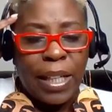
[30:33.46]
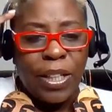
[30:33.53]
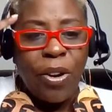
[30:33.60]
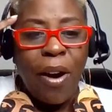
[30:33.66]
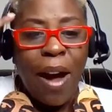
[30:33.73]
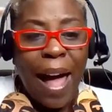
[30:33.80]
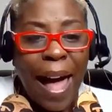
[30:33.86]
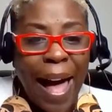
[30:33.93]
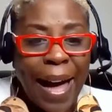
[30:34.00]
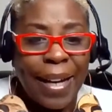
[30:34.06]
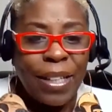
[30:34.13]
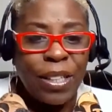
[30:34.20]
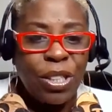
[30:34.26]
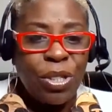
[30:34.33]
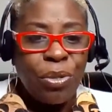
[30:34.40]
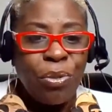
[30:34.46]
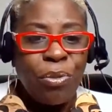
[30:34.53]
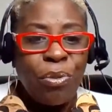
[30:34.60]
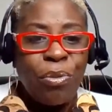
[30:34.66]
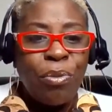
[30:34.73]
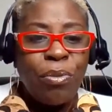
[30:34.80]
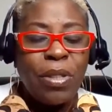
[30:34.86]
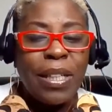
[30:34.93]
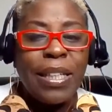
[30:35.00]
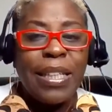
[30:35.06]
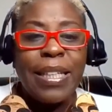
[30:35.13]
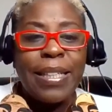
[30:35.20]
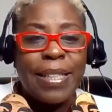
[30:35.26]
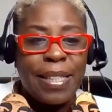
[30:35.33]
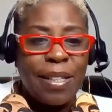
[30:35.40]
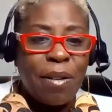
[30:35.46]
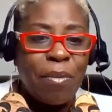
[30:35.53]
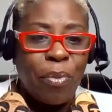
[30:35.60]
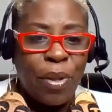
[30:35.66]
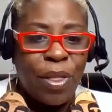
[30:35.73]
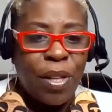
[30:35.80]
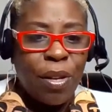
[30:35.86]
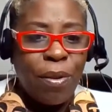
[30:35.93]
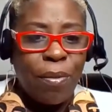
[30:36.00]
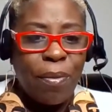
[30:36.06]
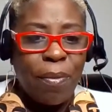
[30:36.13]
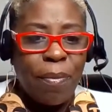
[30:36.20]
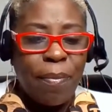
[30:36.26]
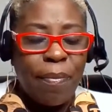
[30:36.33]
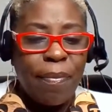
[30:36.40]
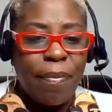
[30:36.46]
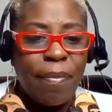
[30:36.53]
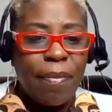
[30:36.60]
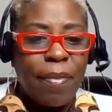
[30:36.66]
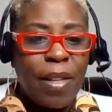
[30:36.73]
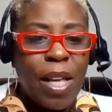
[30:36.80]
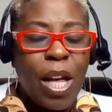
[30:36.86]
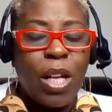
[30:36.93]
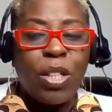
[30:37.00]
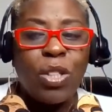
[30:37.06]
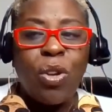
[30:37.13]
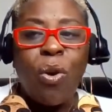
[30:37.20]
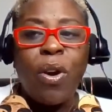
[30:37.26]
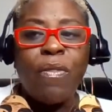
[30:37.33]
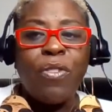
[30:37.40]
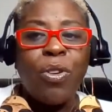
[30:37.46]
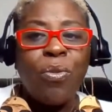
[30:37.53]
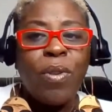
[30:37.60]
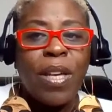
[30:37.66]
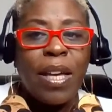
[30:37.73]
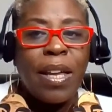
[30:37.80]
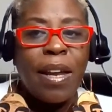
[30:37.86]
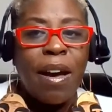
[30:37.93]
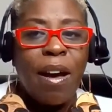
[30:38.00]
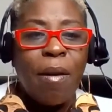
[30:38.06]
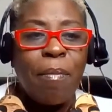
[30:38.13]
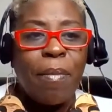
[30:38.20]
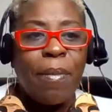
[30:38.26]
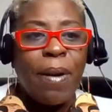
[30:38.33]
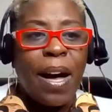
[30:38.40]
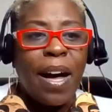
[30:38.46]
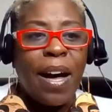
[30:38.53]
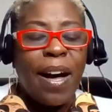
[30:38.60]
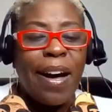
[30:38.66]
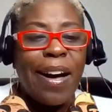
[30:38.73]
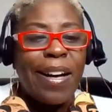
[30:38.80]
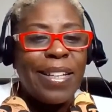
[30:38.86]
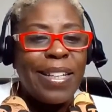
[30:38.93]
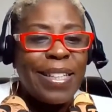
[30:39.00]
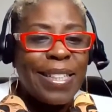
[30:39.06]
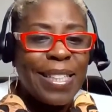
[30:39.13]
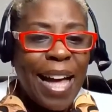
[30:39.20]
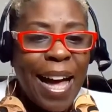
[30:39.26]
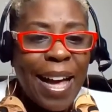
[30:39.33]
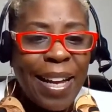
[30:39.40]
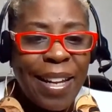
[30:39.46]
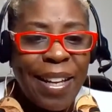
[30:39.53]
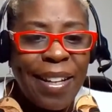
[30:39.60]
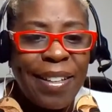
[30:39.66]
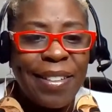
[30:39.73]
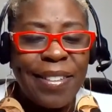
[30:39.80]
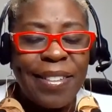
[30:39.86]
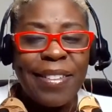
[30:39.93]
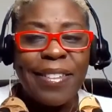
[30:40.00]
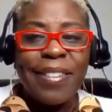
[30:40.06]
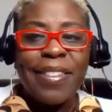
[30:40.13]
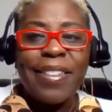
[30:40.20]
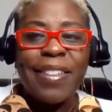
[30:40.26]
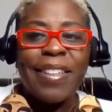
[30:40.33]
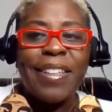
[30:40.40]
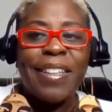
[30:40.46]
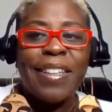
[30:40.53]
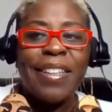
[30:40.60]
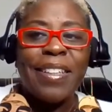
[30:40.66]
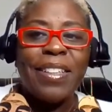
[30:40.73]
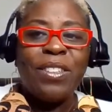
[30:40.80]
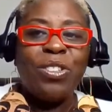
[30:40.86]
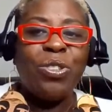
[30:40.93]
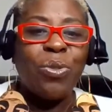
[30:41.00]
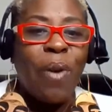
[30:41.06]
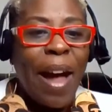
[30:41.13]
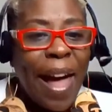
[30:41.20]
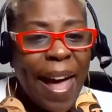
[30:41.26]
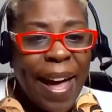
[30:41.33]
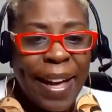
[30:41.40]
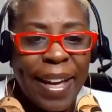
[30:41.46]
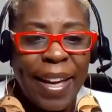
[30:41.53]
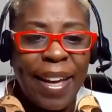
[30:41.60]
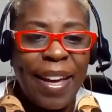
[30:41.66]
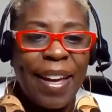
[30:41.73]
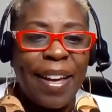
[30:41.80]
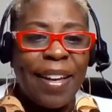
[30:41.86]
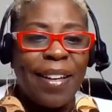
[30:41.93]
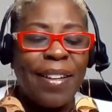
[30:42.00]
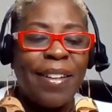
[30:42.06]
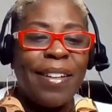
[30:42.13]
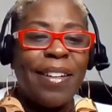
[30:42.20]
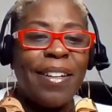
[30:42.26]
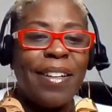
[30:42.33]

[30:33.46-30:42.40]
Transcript: your attitude gets up with you. So if you get up unexcited, dragging,